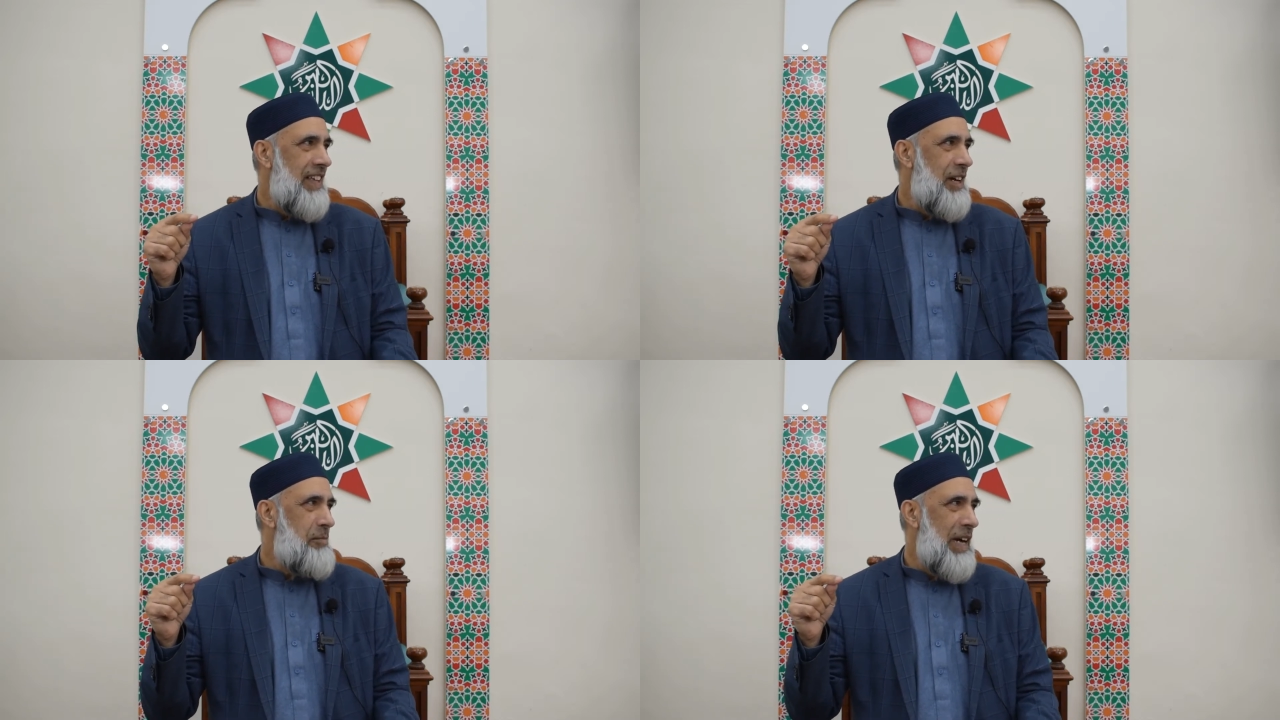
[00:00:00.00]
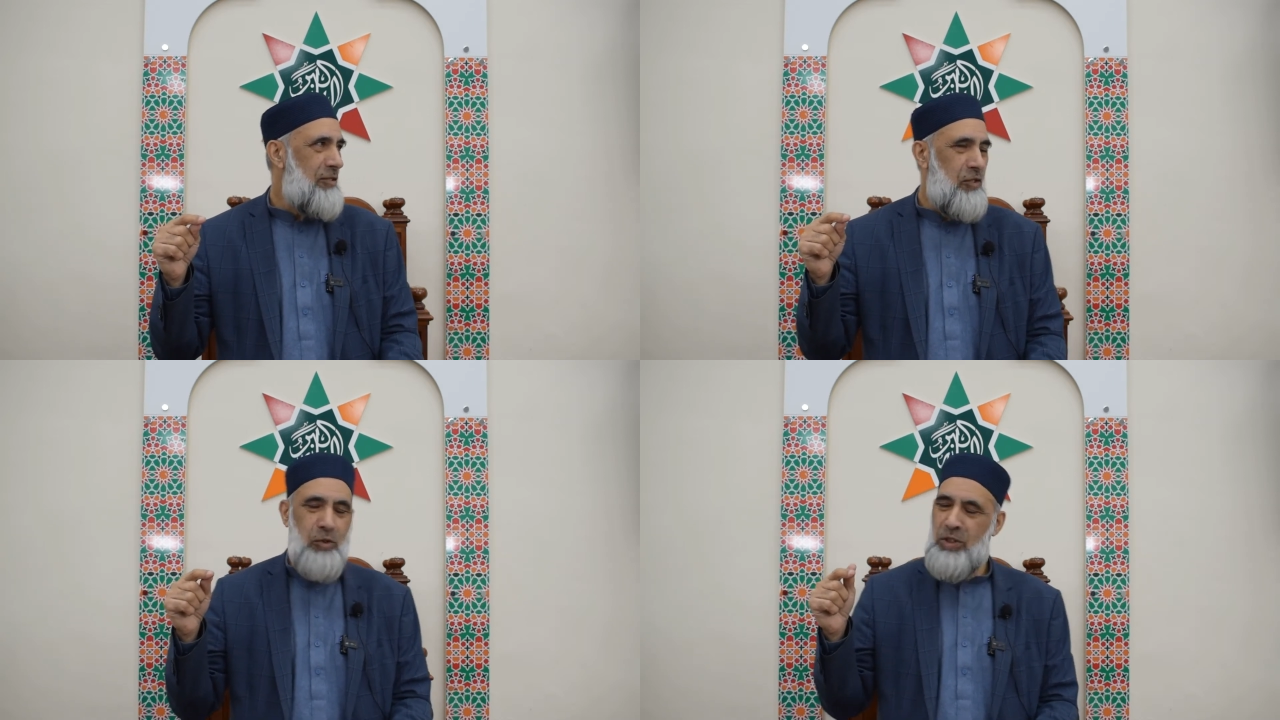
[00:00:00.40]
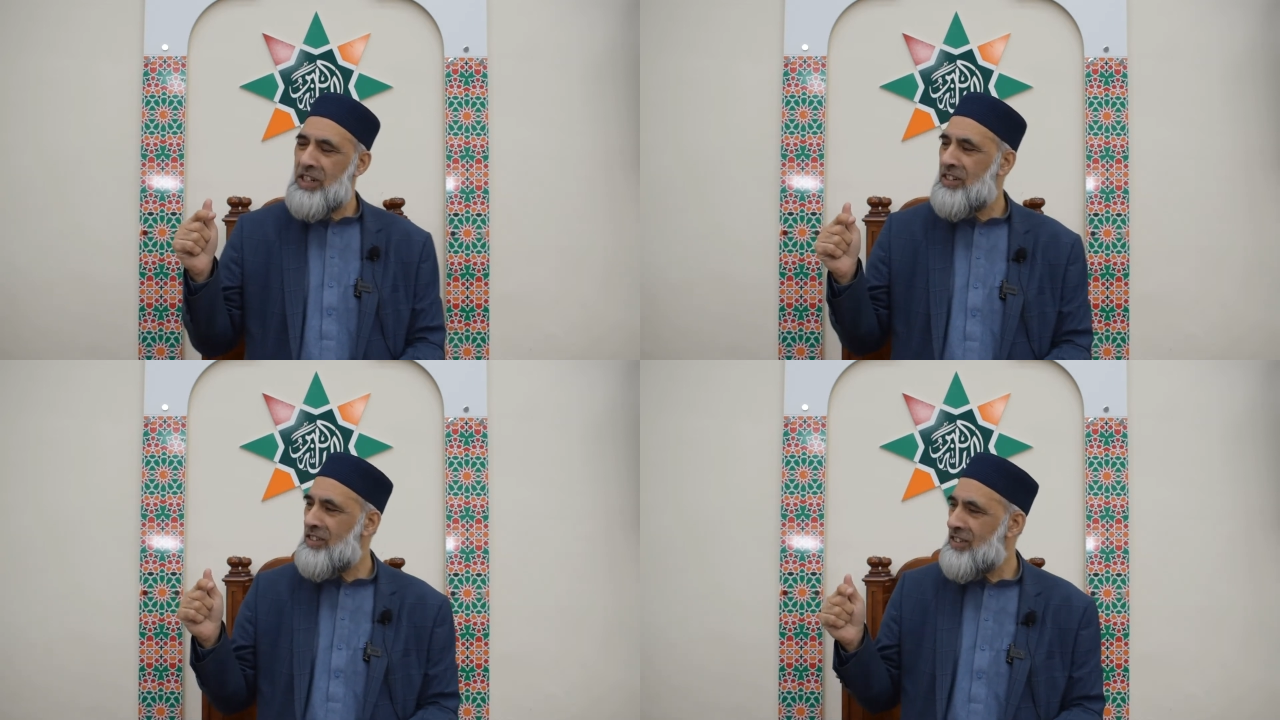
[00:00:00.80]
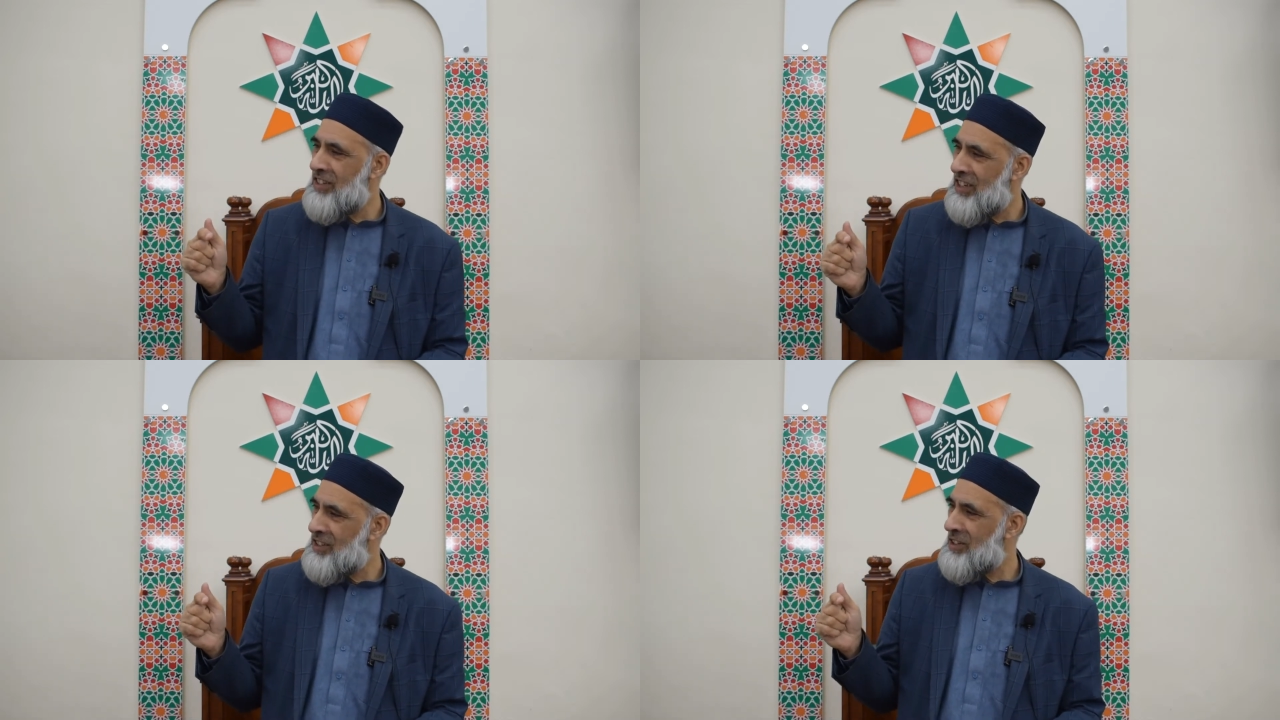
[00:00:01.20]
about 1400
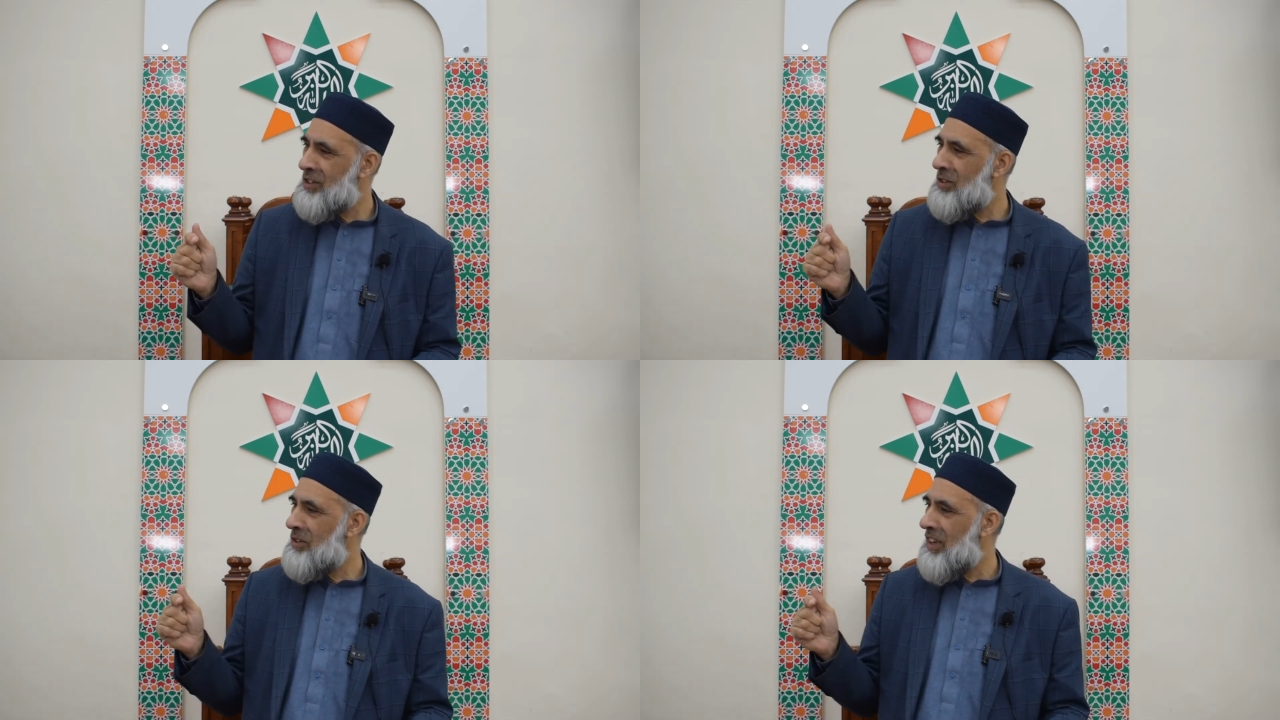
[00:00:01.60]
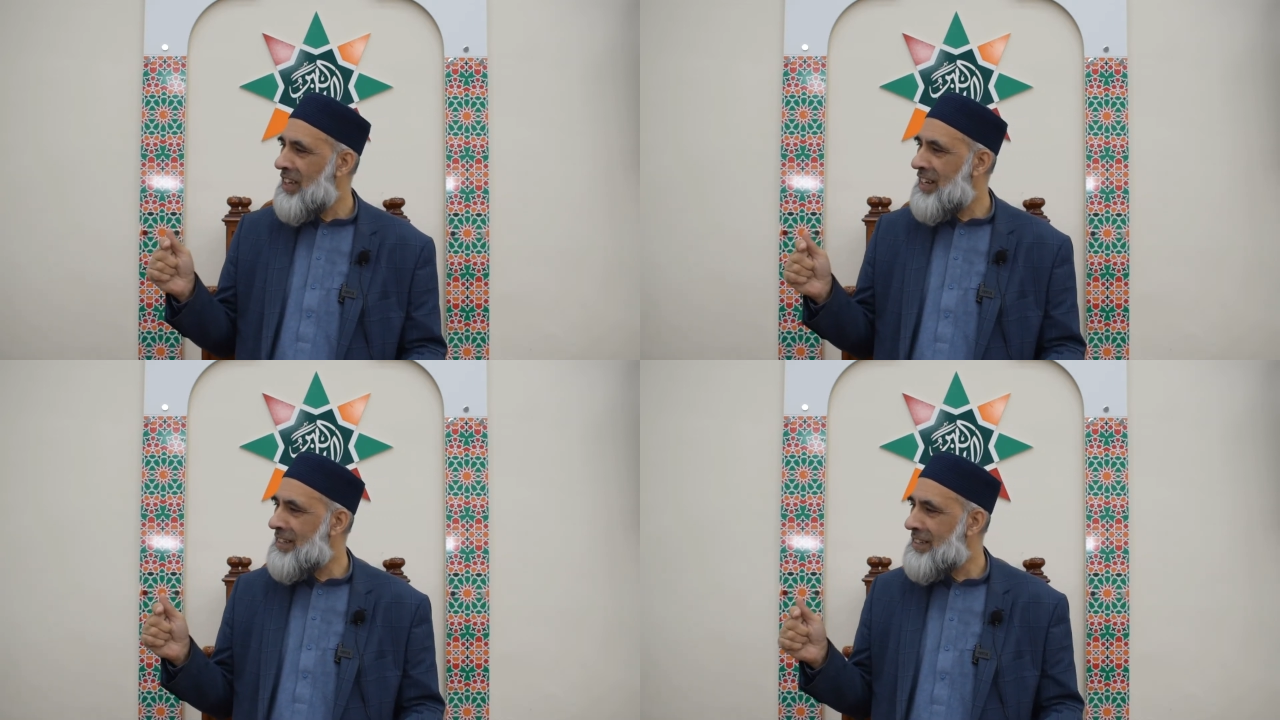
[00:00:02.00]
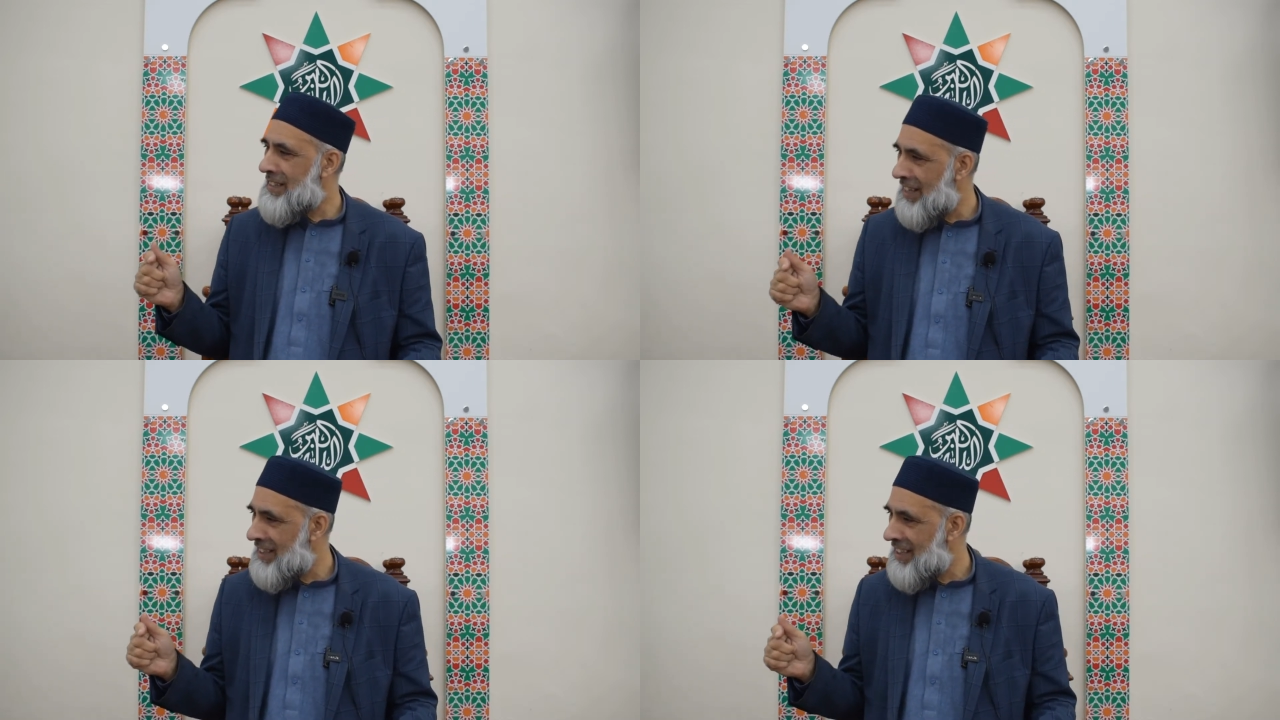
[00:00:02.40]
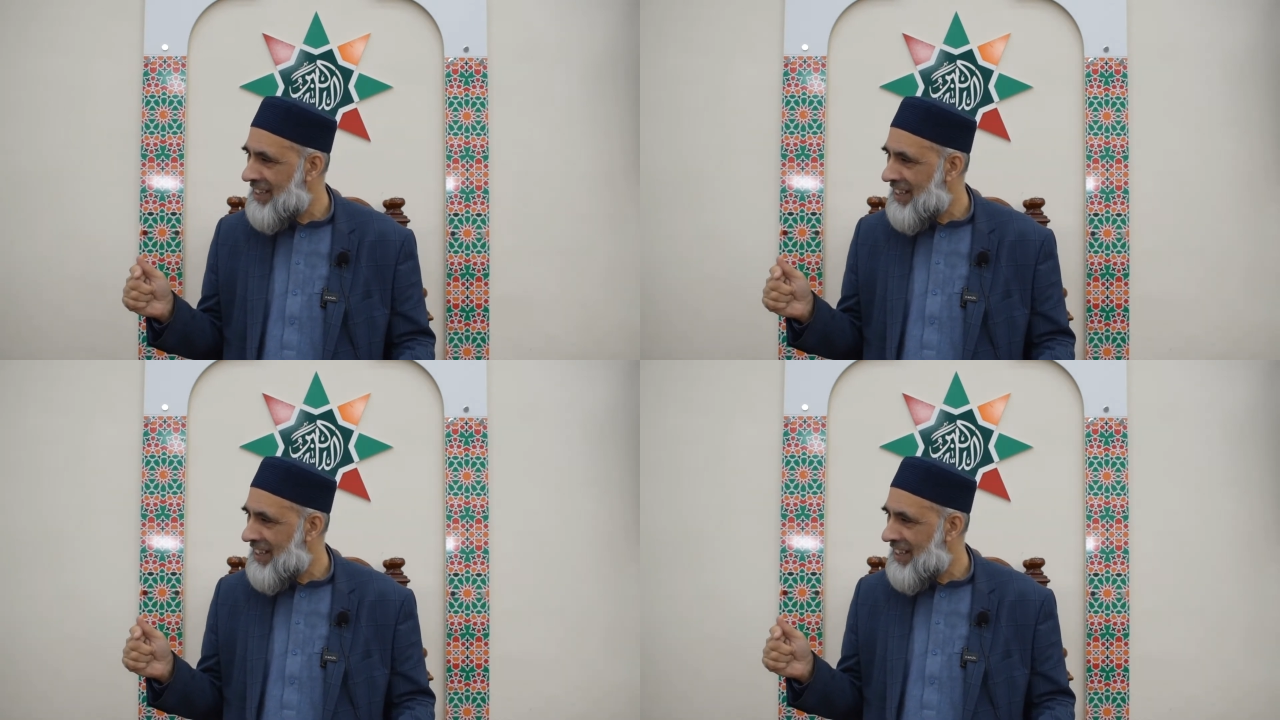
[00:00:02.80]
years ago in Sindh.